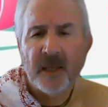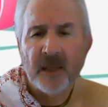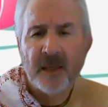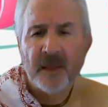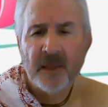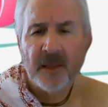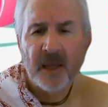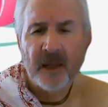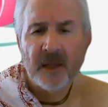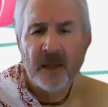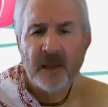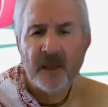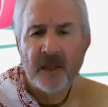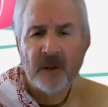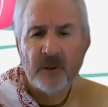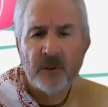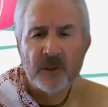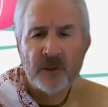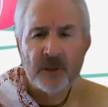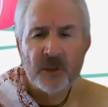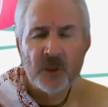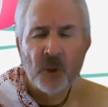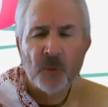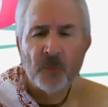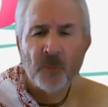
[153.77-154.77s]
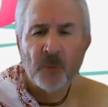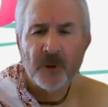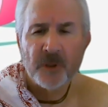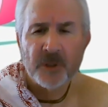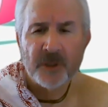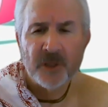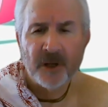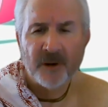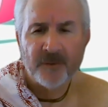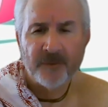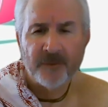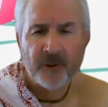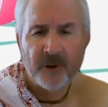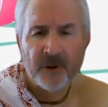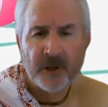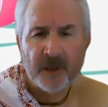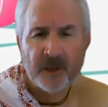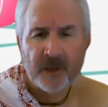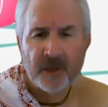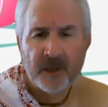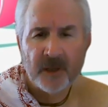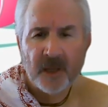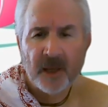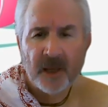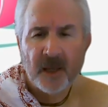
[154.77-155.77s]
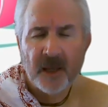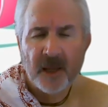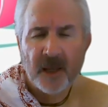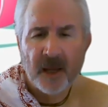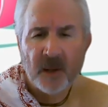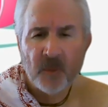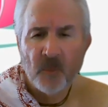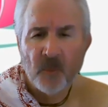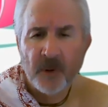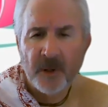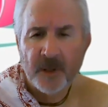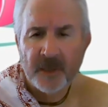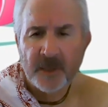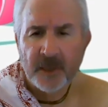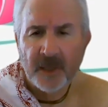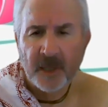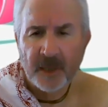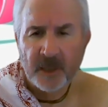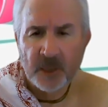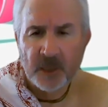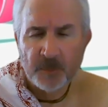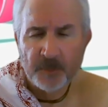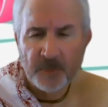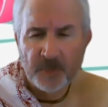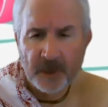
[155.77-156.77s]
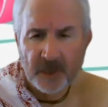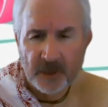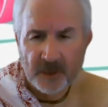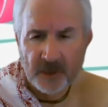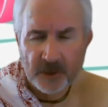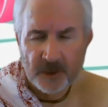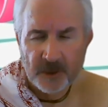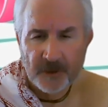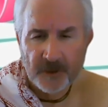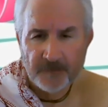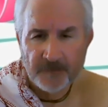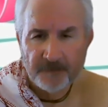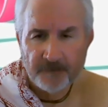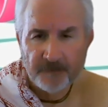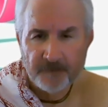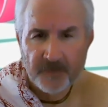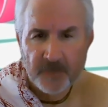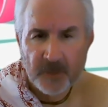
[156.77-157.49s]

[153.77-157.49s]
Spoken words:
then there is no more suffering and one attains peace.